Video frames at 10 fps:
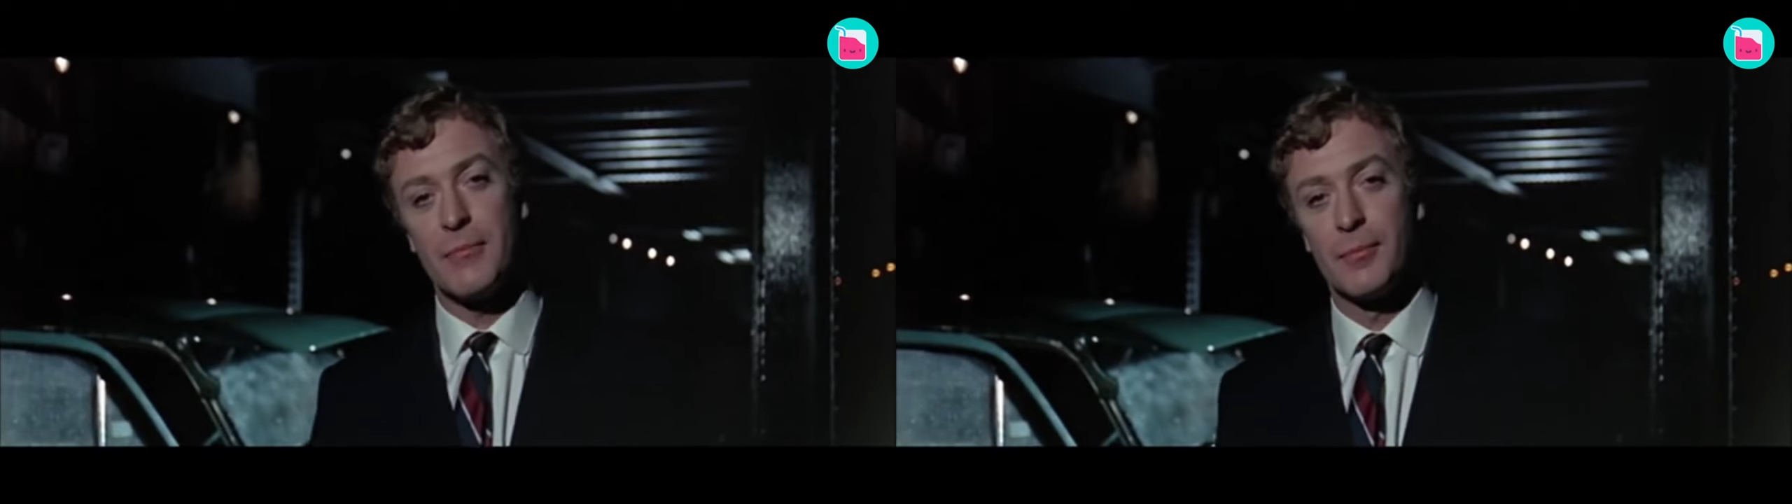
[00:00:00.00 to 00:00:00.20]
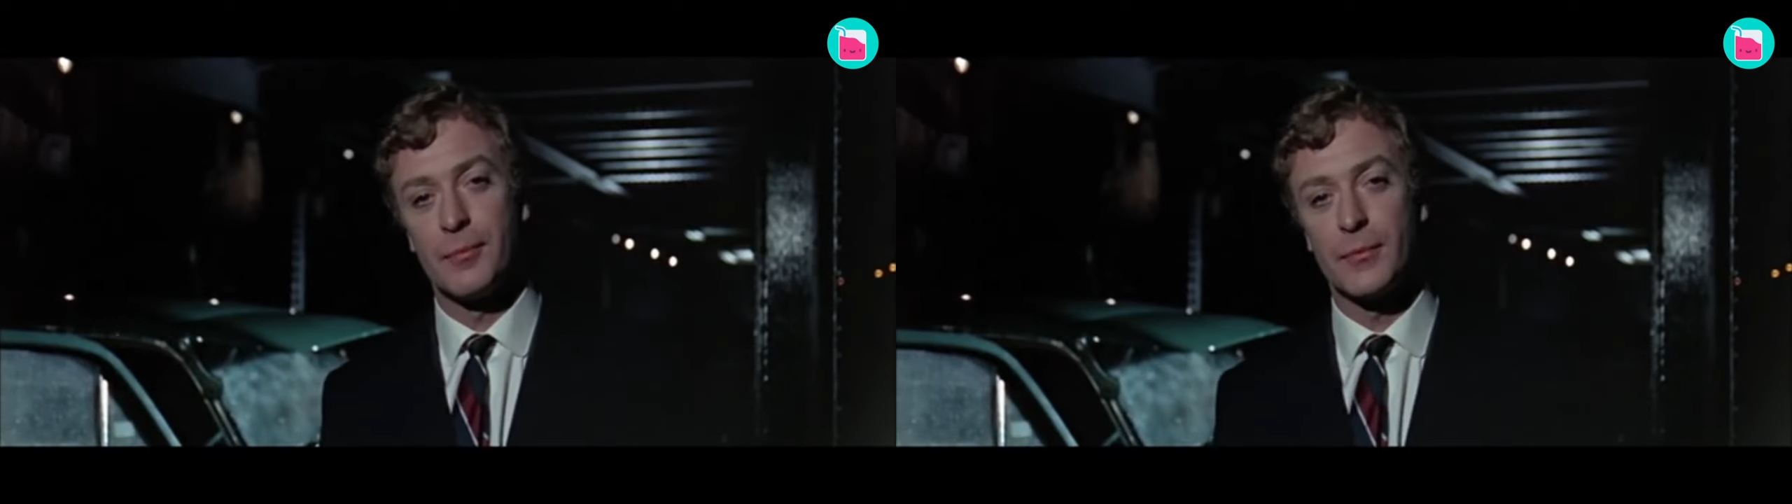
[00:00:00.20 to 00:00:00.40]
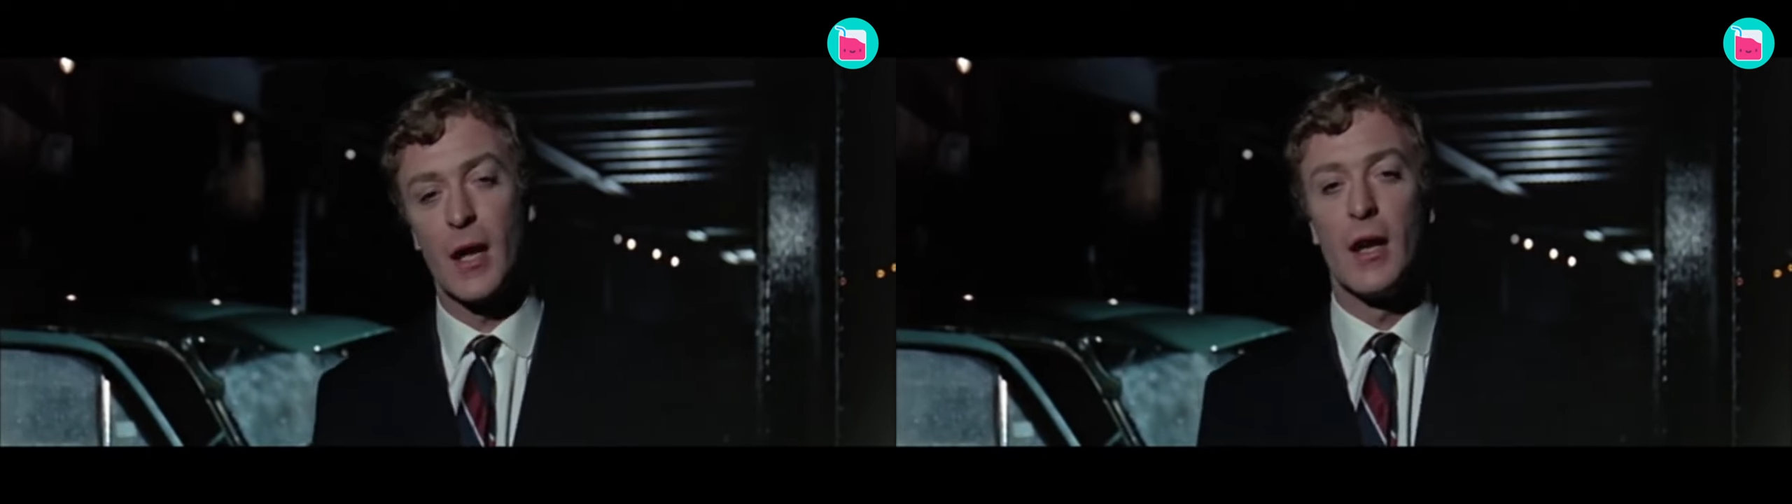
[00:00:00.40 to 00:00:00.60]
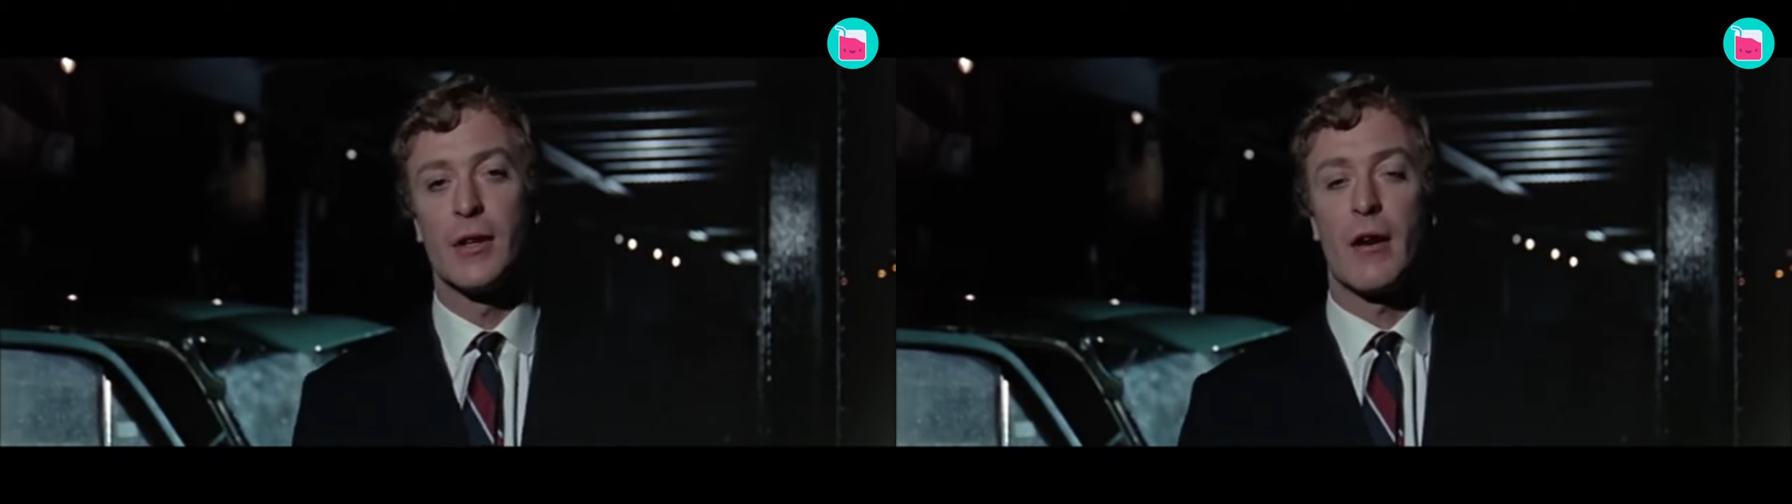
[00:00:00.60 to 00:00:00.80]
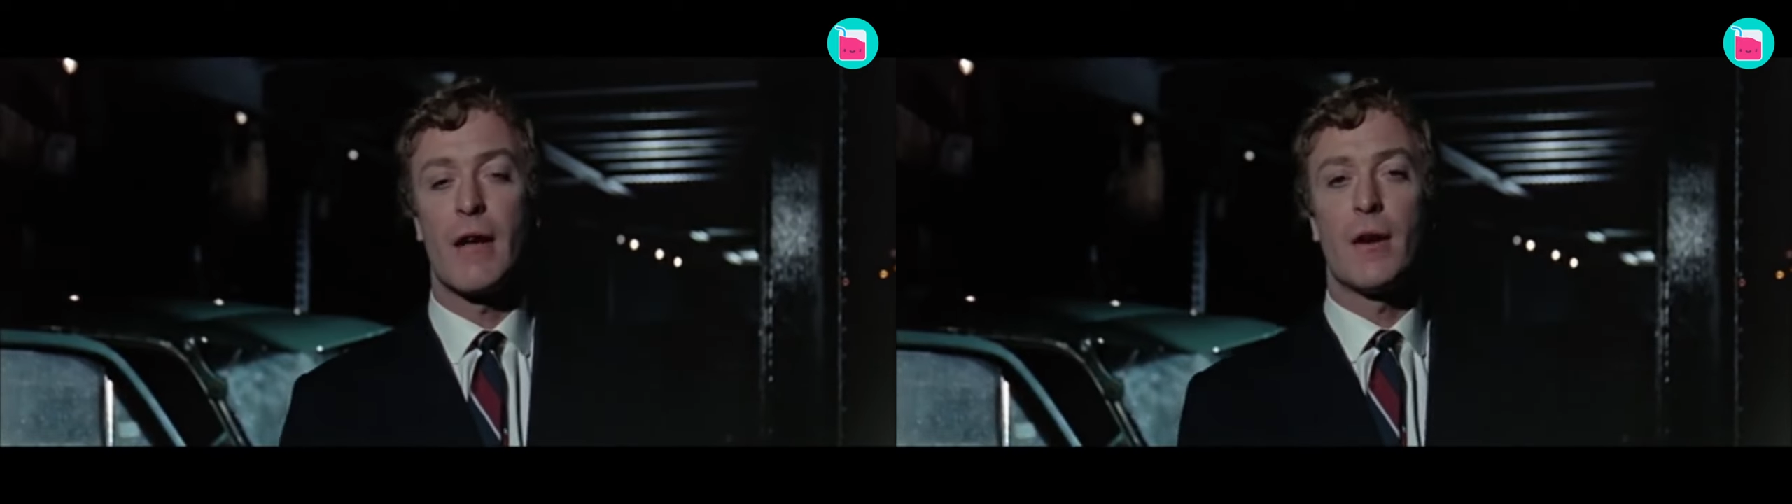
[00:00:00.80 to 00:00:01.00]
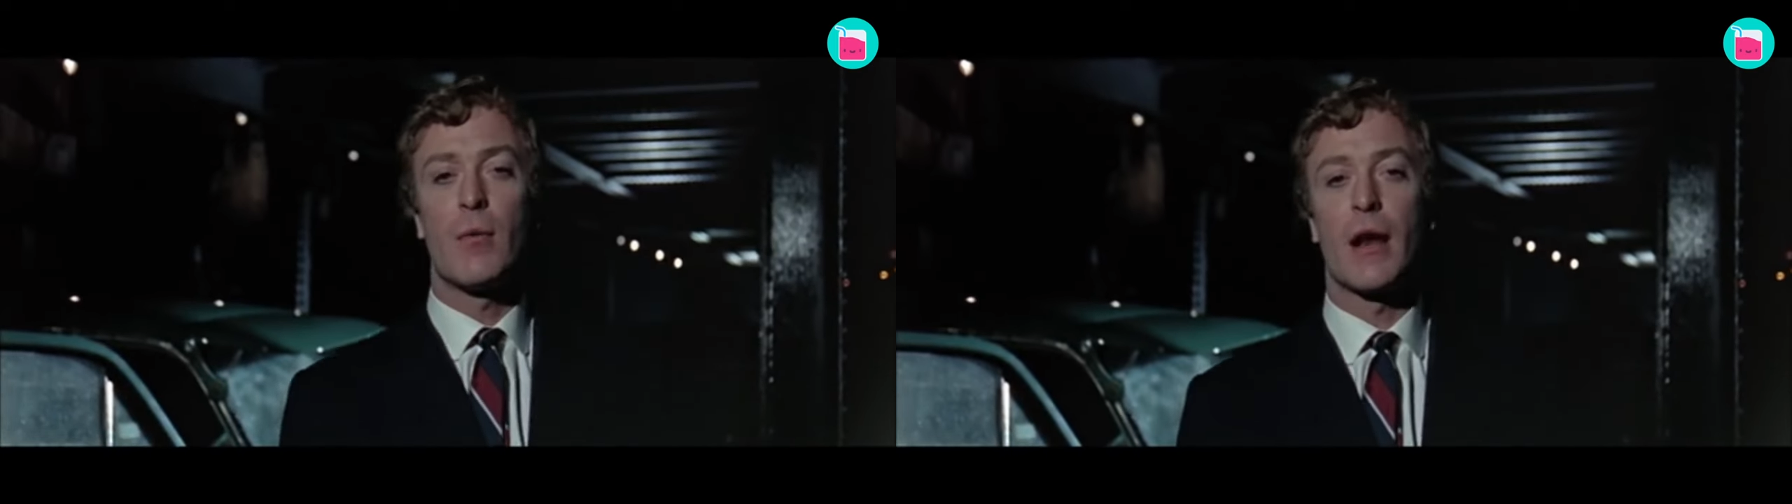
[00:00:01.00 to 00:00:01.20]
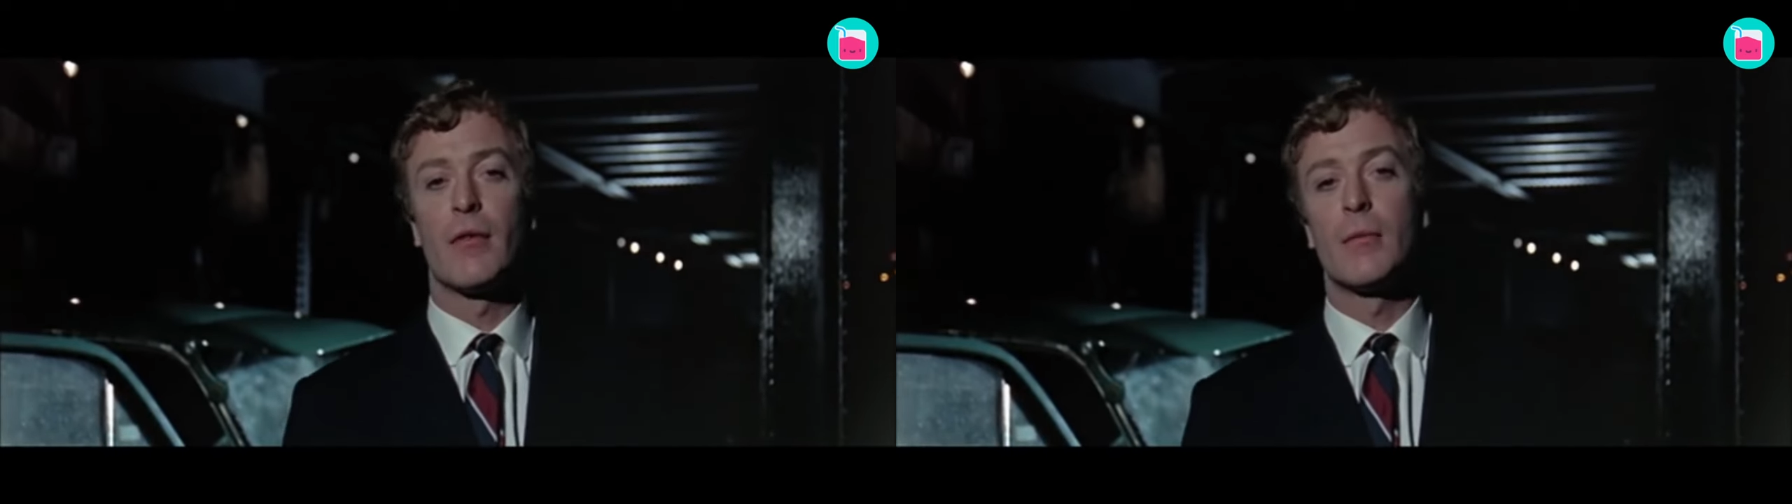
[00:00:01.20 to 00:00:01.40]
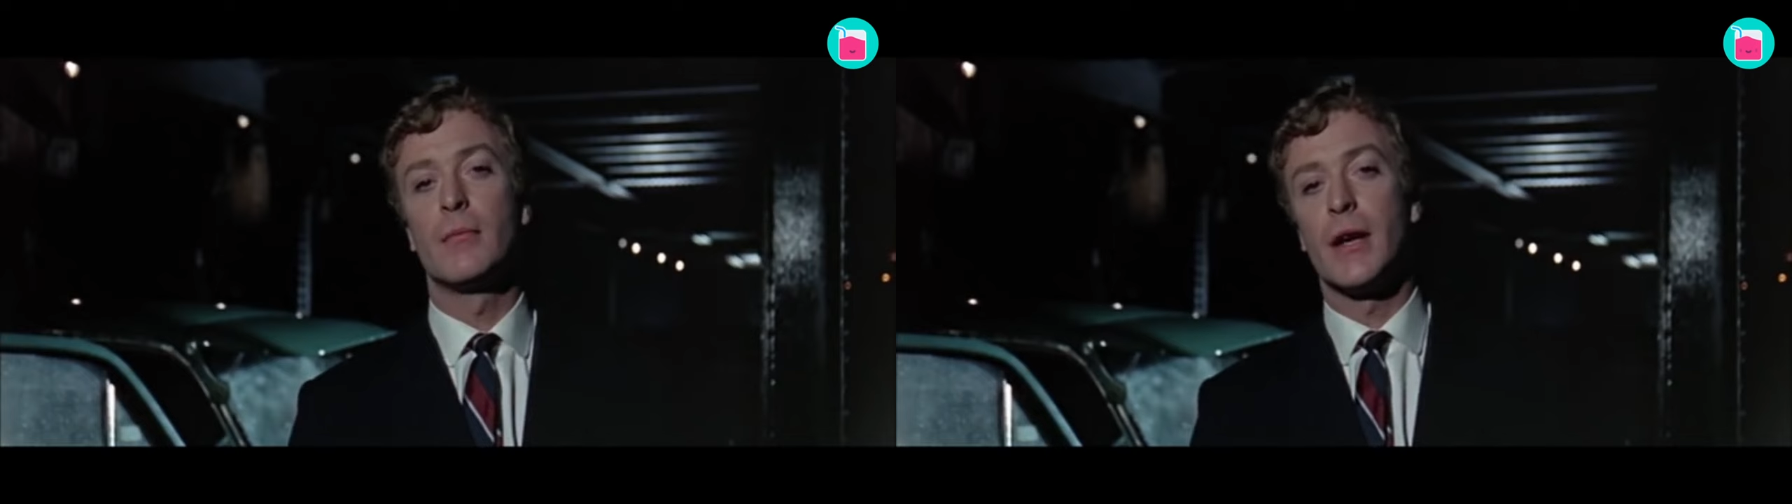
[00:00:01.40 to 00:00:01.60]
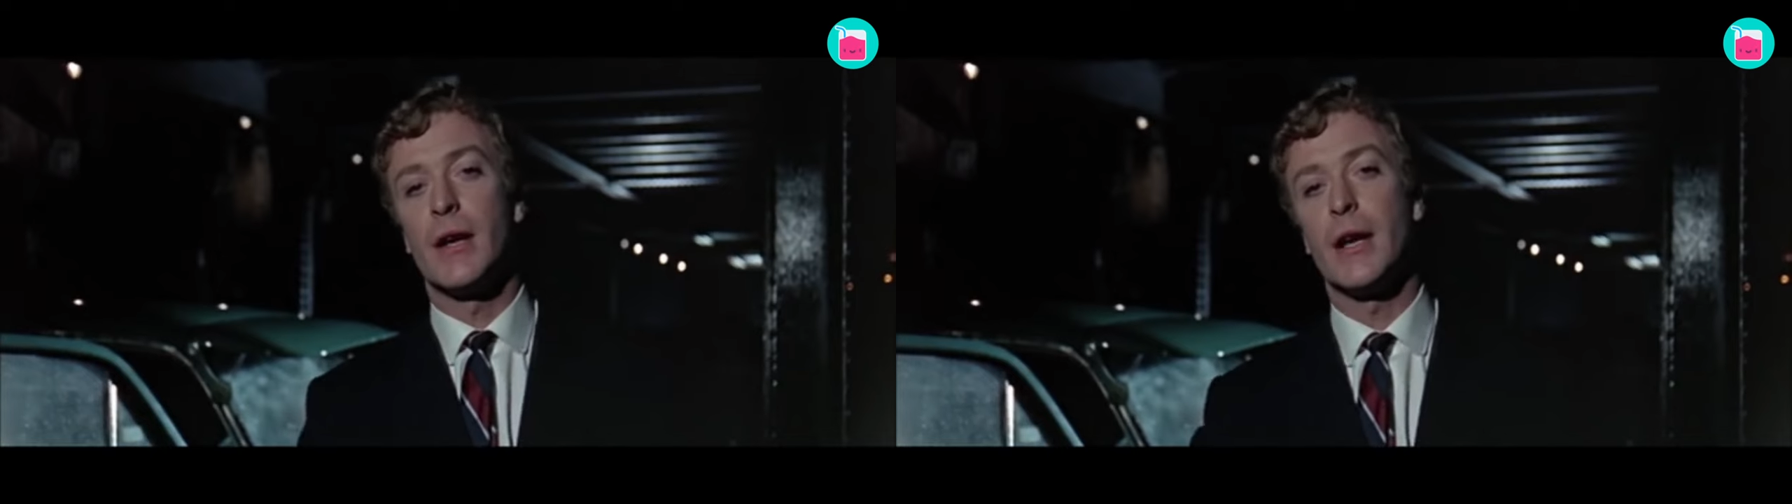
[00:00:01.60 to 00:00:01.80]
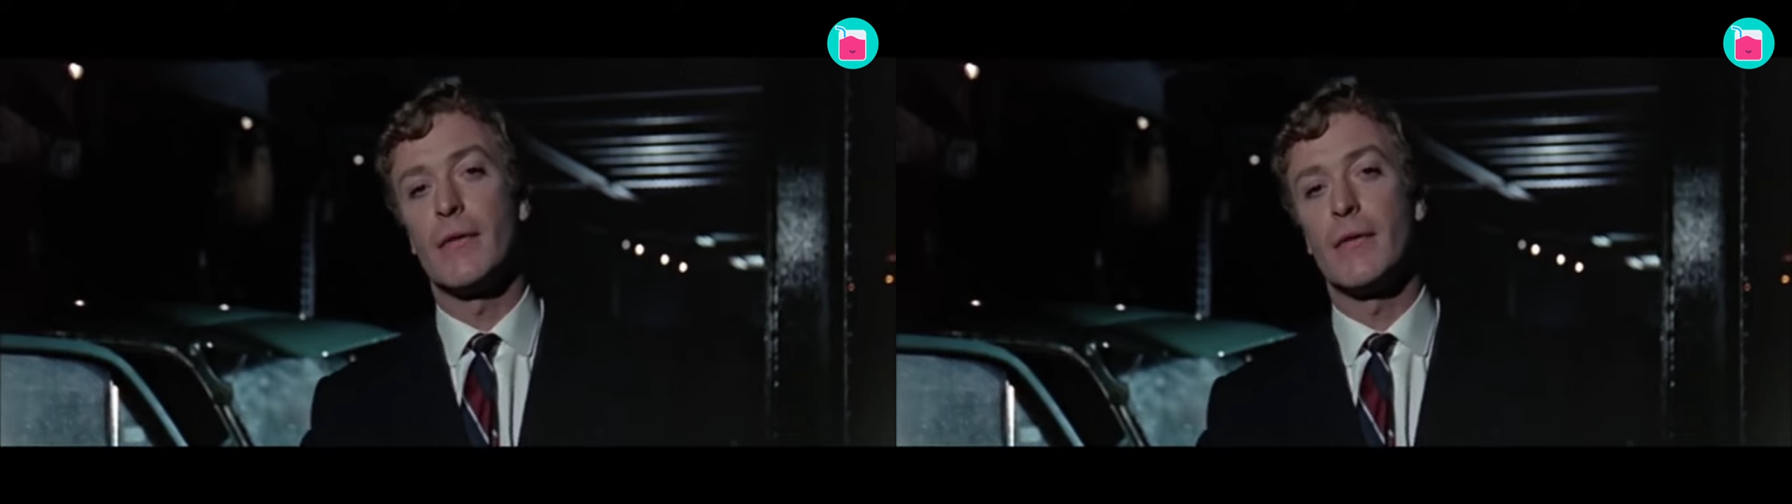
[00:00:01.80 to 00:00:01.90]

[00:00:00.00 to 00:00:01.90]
It seems like a miracle now,